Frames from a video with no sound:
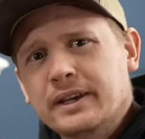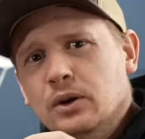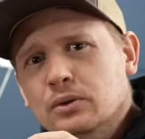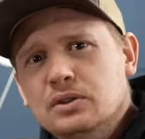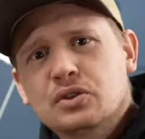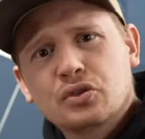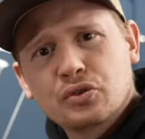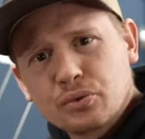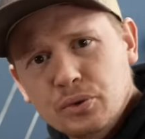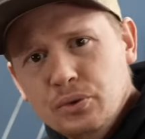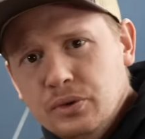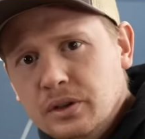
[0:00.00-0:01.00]
it goes
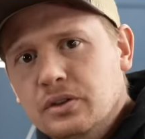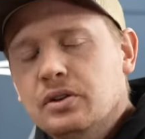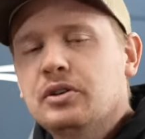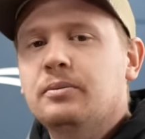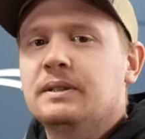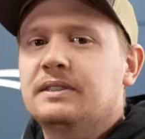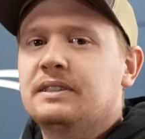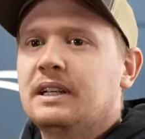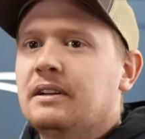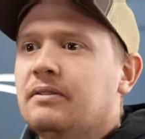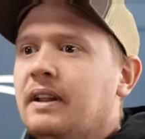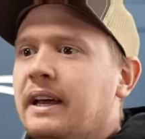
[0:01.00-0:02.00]
through the tube
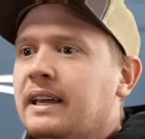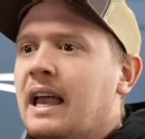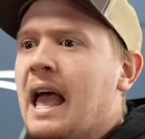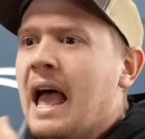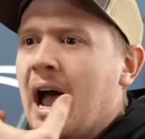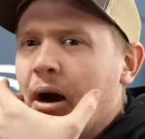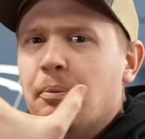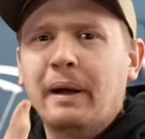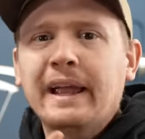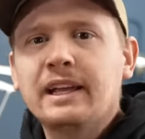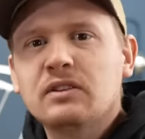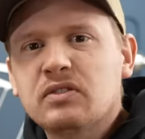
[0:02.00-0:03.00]
instead of like how
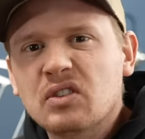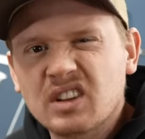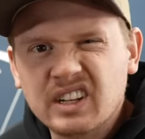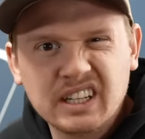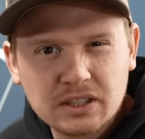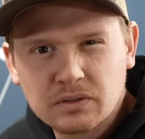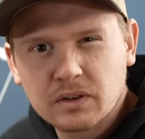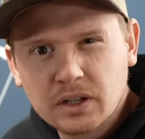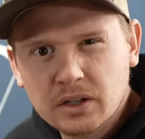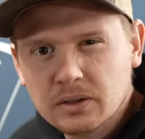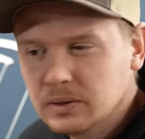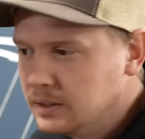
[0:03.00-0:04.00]
painful it is for
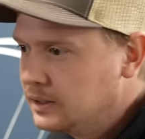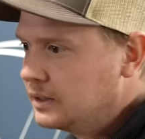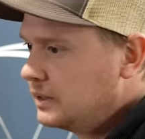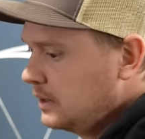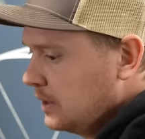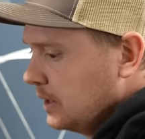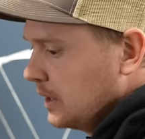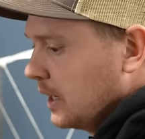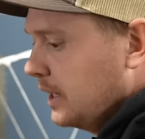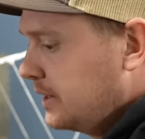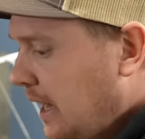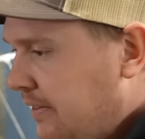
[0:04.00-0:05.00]
you.
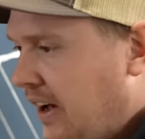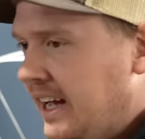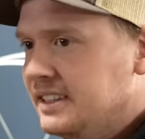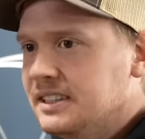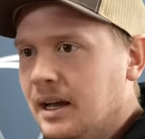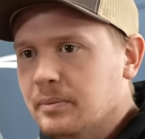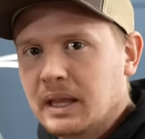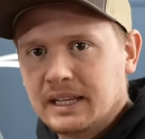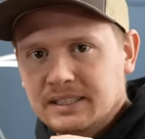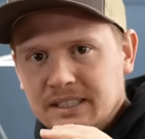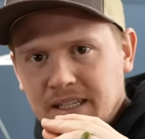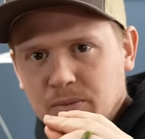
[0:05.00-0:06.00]
Cuz I've had some
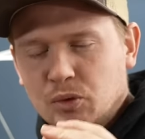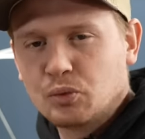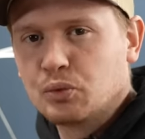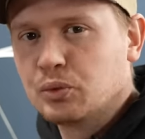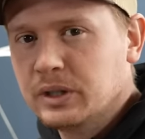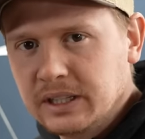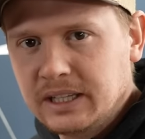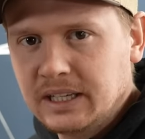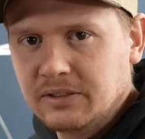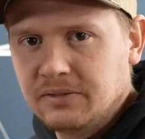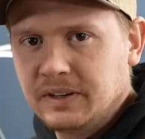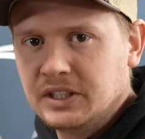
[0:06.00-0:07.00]
that seemed really
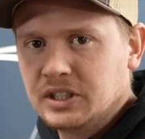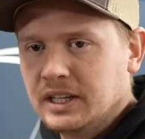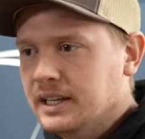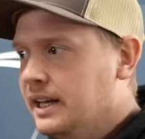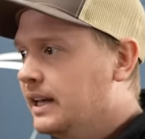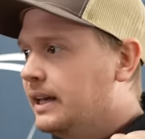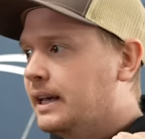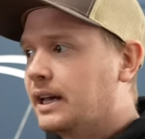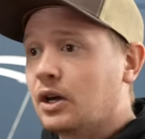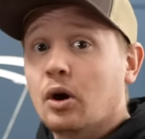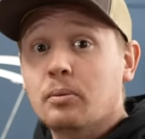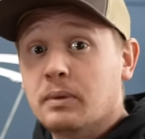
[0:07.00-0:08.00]
efficient
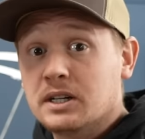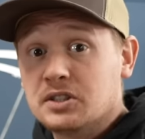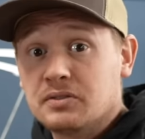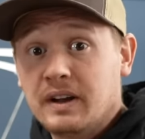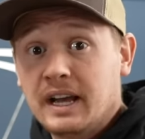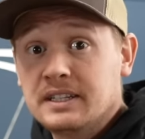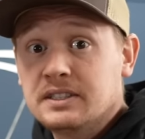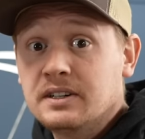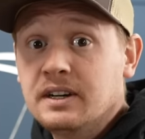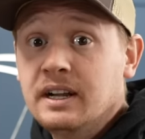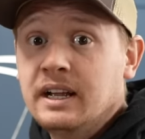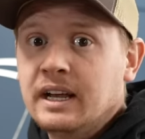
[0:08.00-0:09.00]
and go much
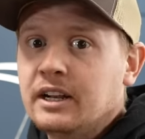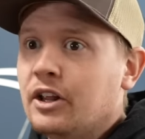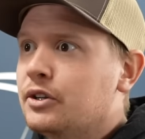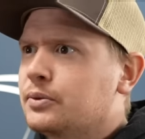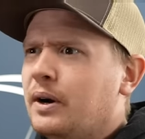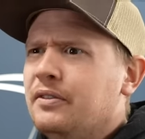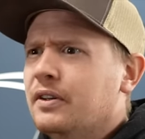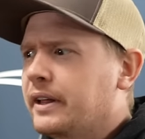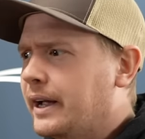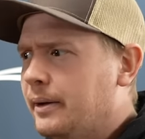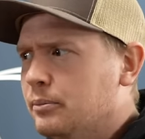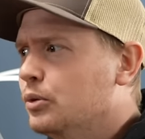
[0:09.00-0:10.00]
faster, and others where I felt
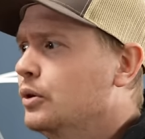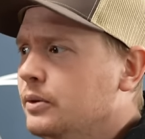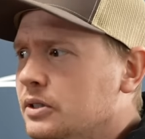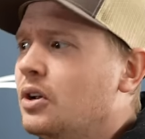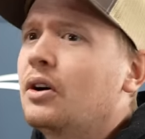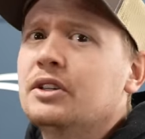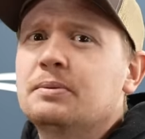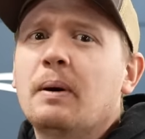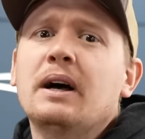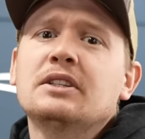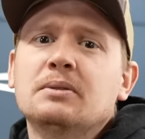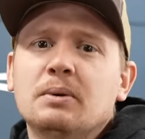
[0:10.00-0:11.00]
like I blew as hard as
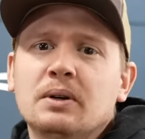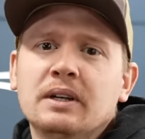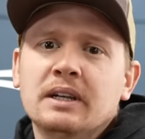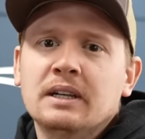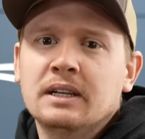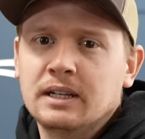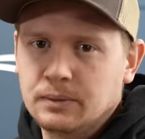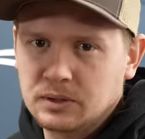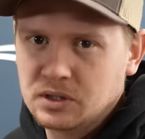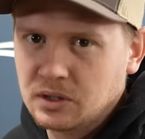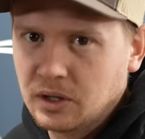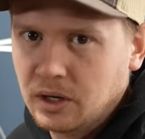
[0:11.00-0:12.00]
possible and it
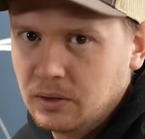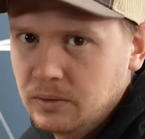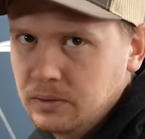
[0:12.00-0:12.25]
was slow.